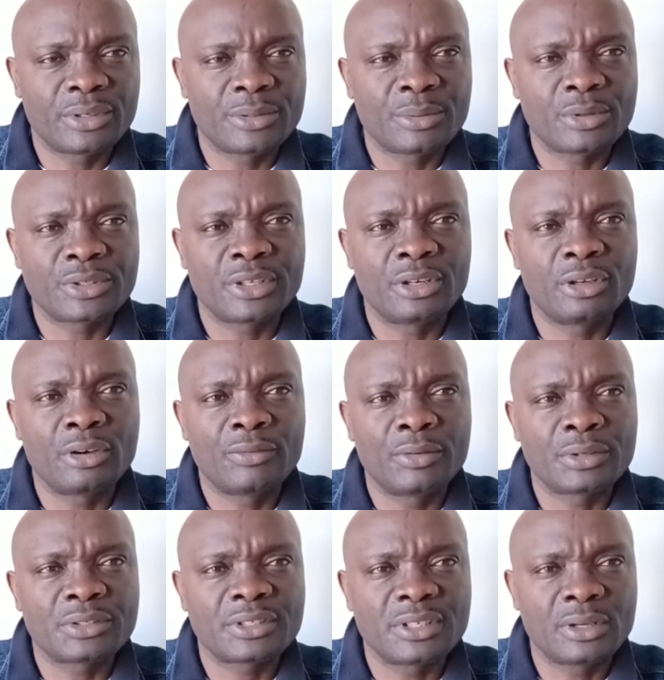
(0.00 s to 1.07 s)
Because a lot of
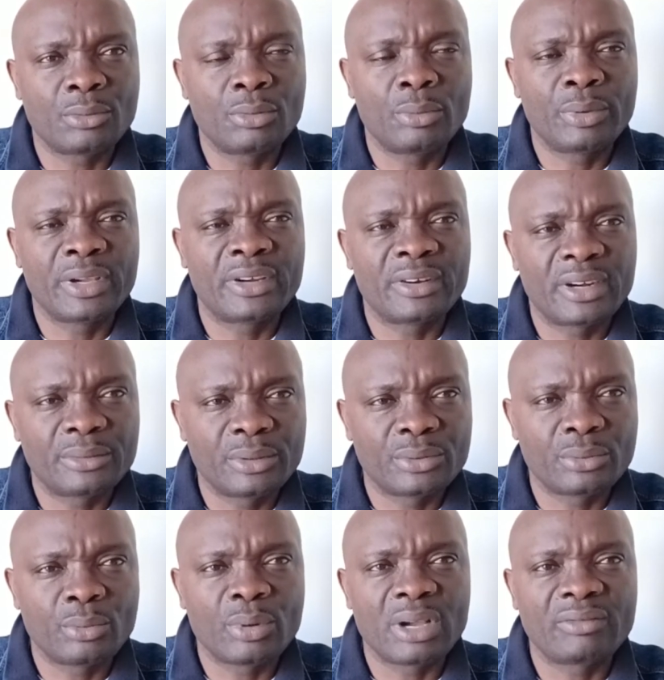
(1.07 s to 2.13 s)
us think when we graduate,
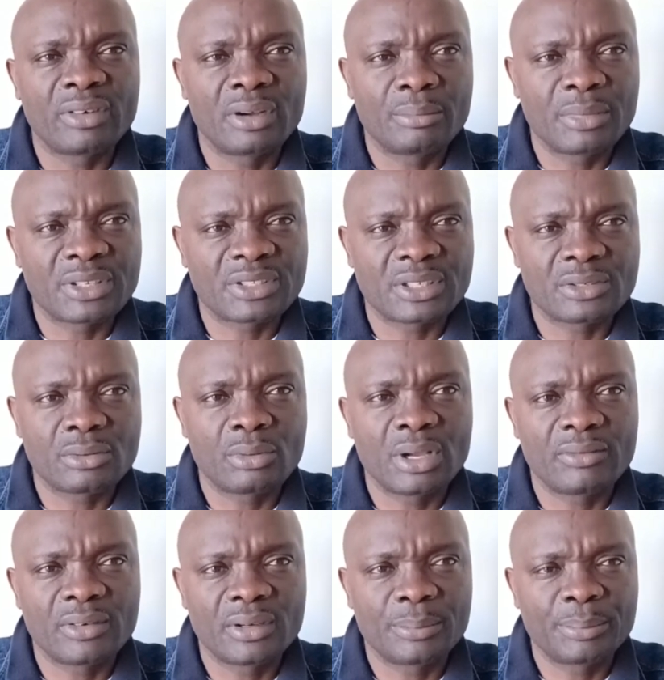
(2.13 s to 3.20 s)
when we have our master's or we have
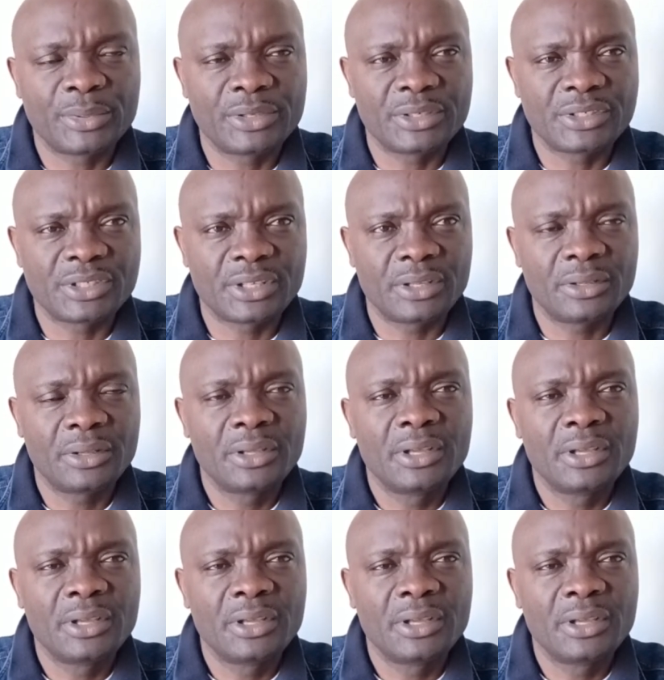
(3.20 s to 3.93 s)
our PhD,